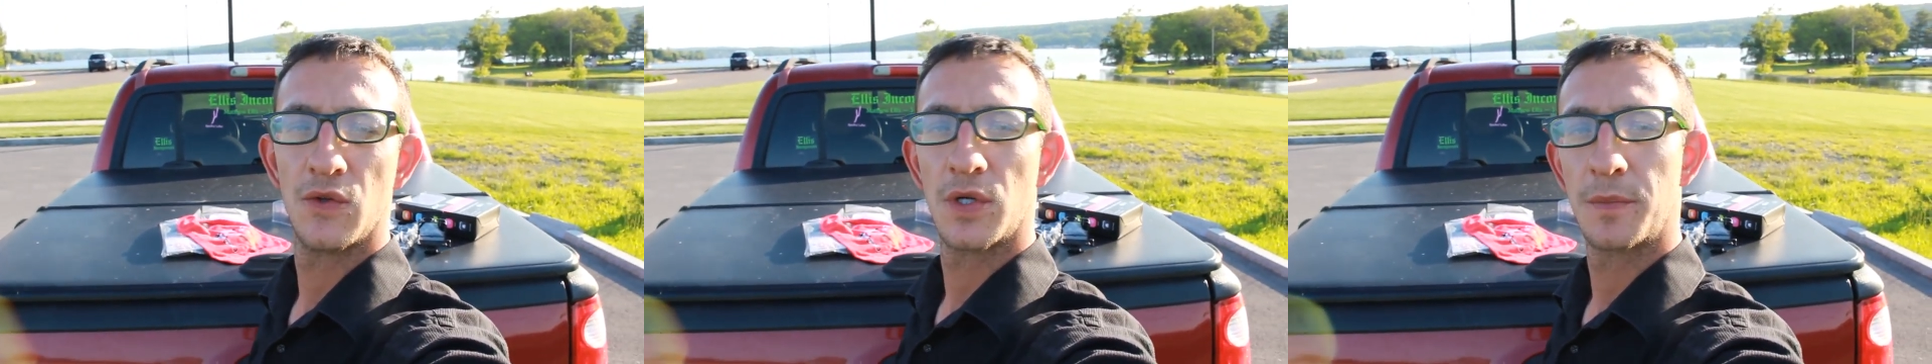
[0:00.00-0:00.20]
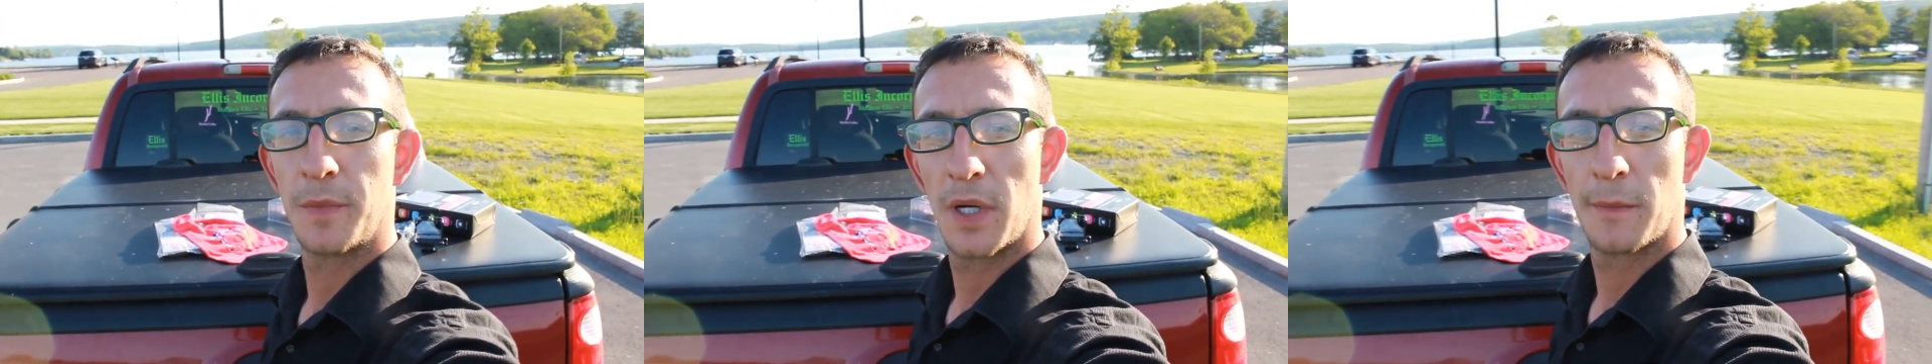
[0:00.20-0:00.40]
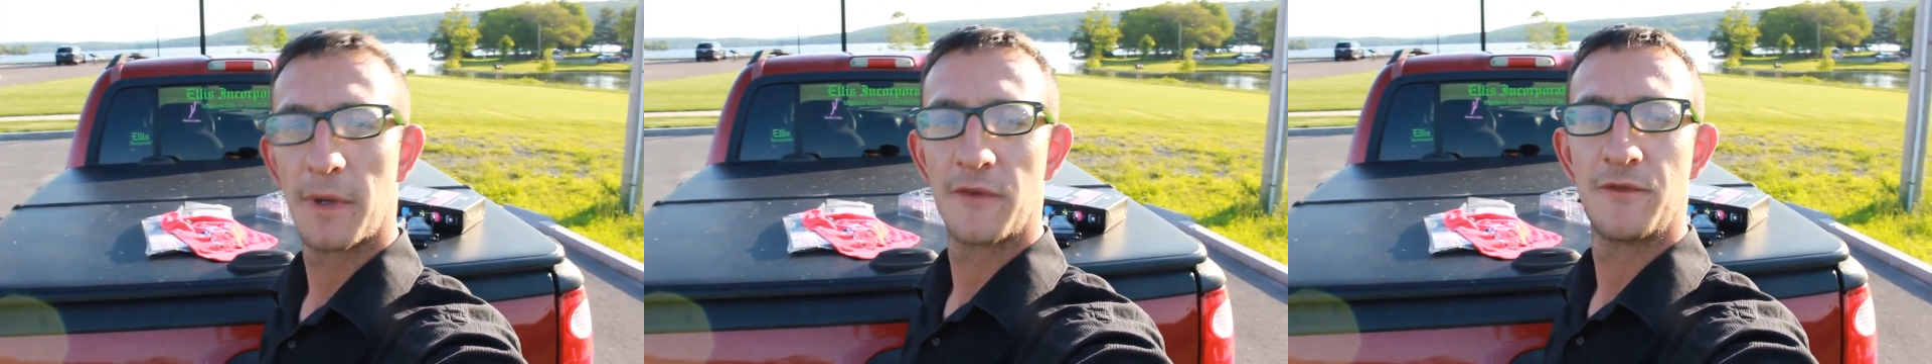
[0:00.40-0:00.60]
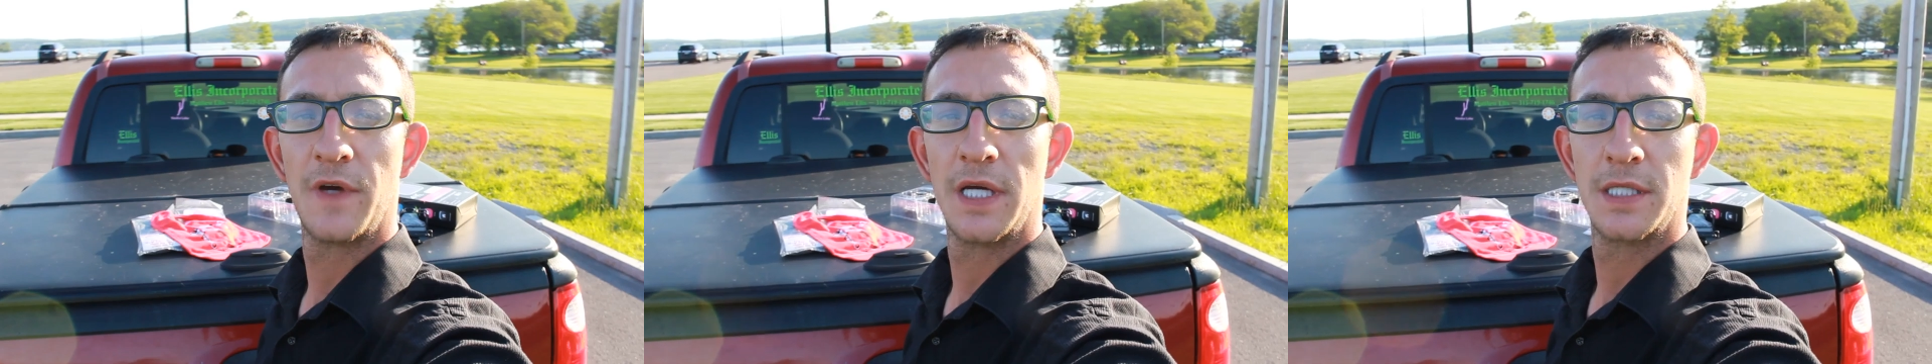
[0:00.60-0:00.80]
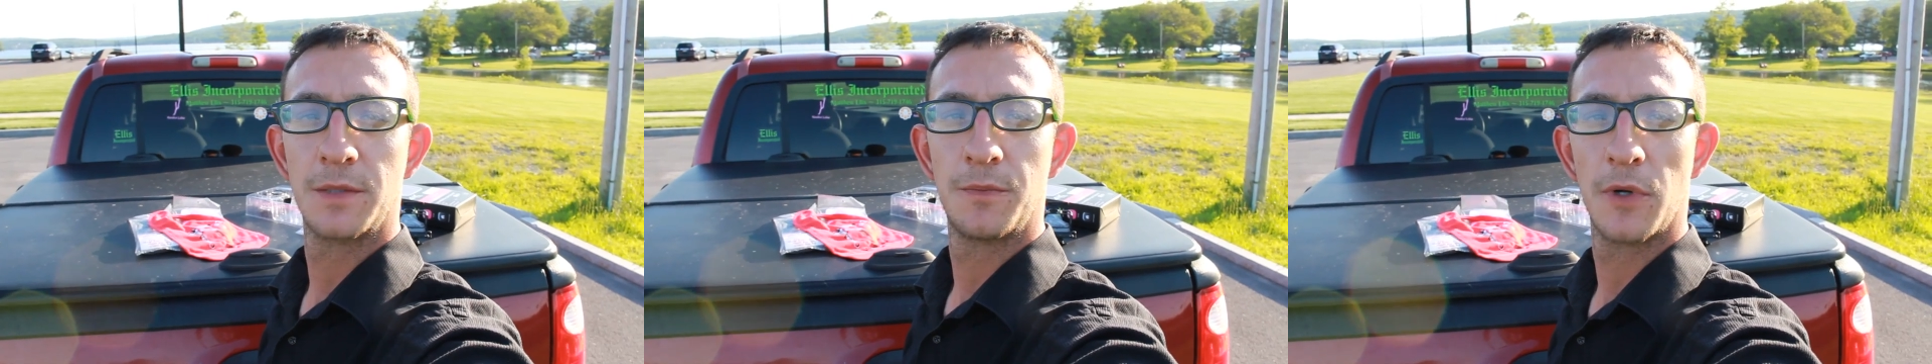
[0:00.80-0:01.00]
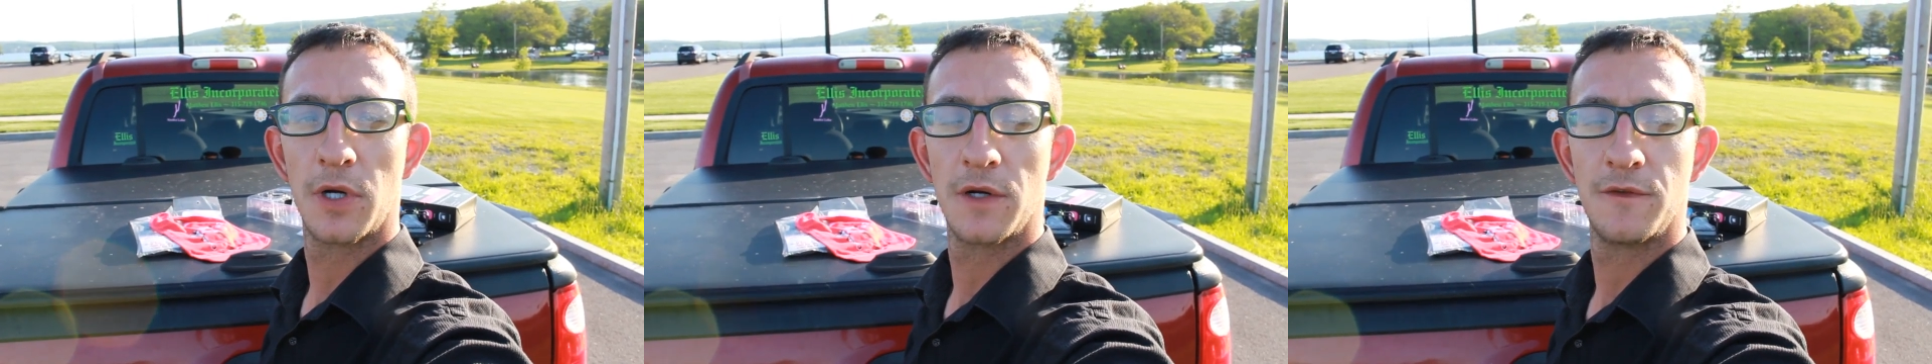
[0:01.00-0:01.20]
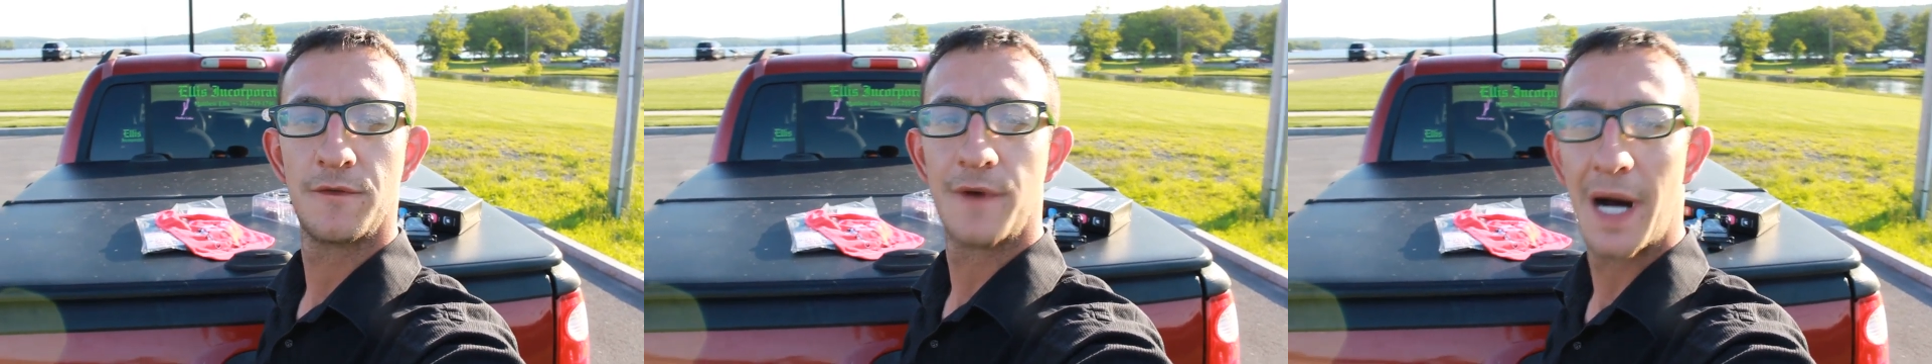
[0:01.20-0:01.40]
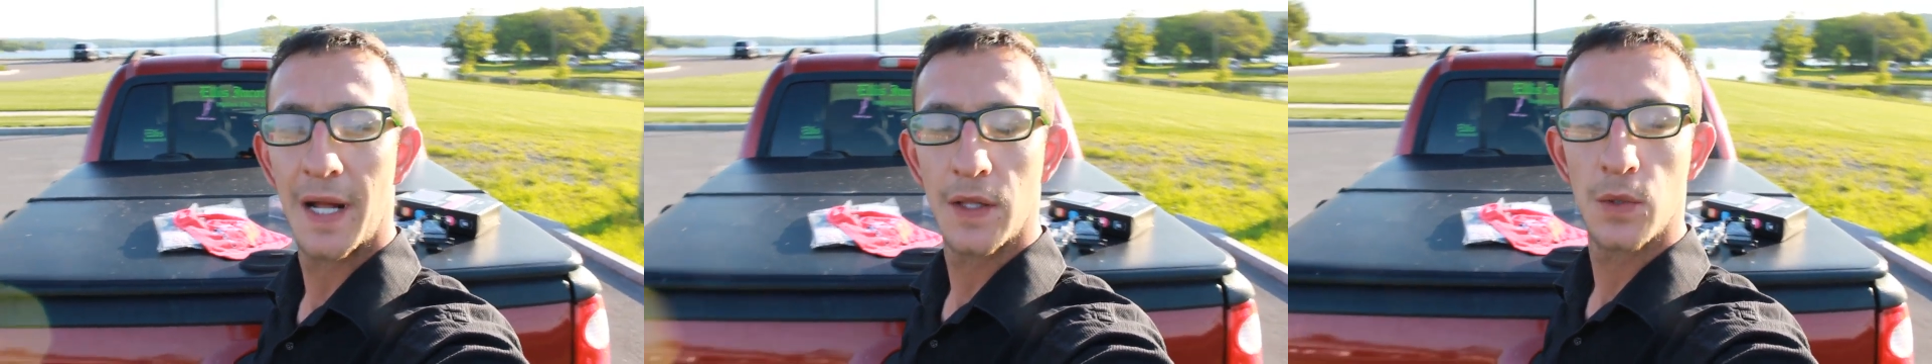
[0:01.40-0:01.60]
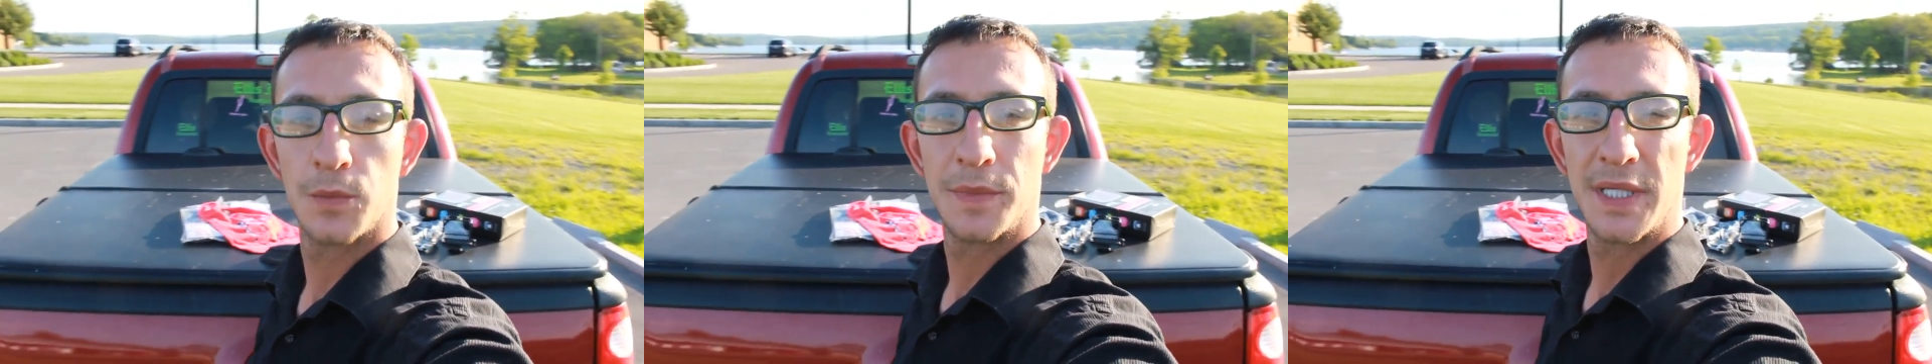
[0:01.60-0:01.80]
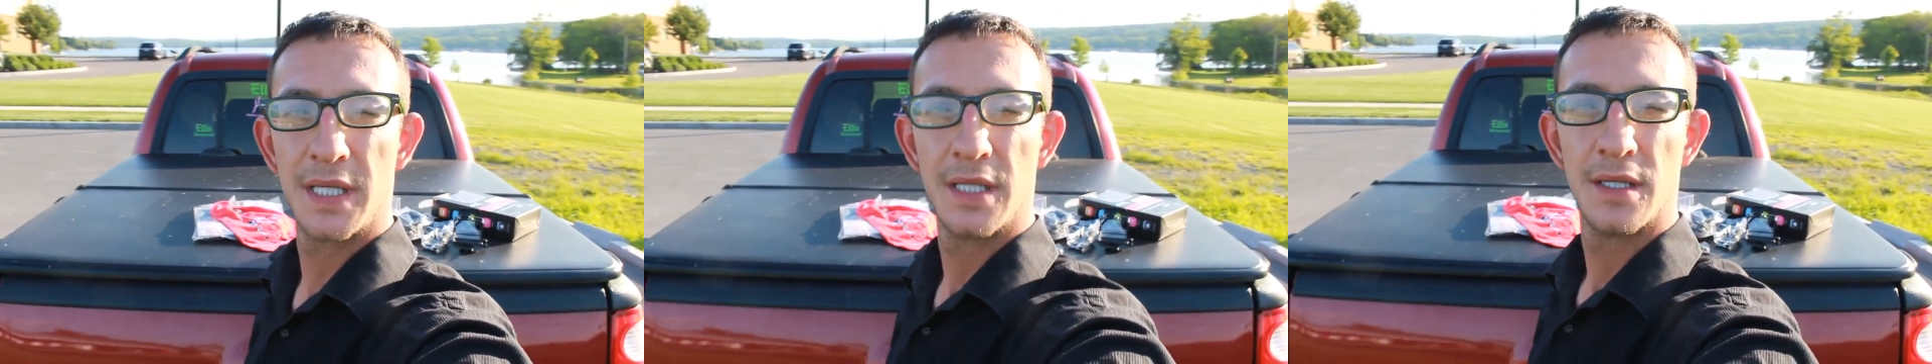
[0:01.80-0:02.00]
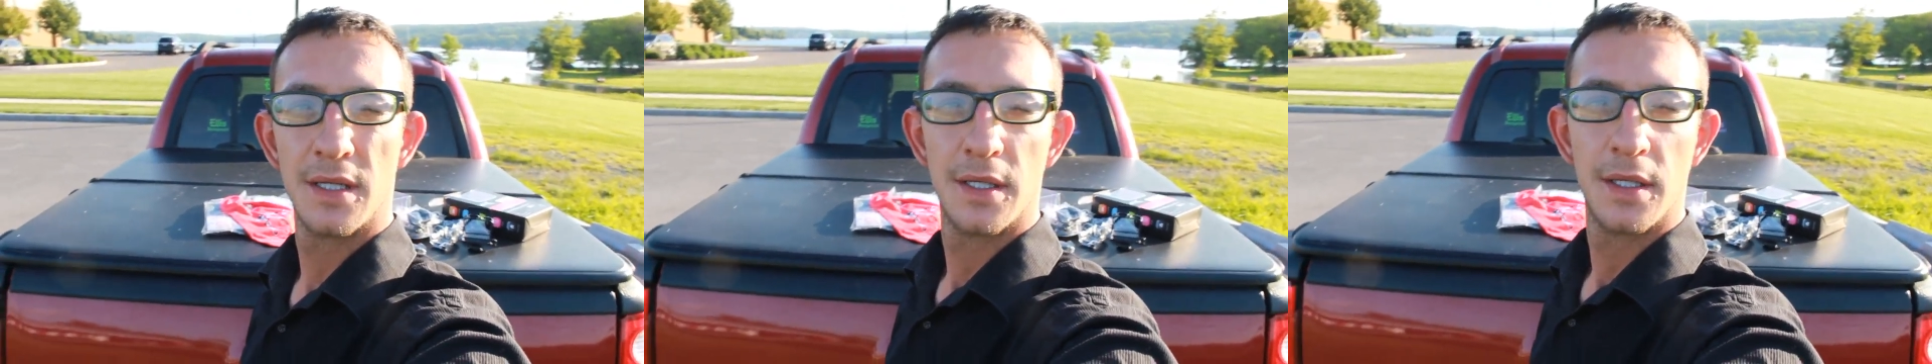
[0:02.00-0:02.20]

Look me up on Facebook and follow me.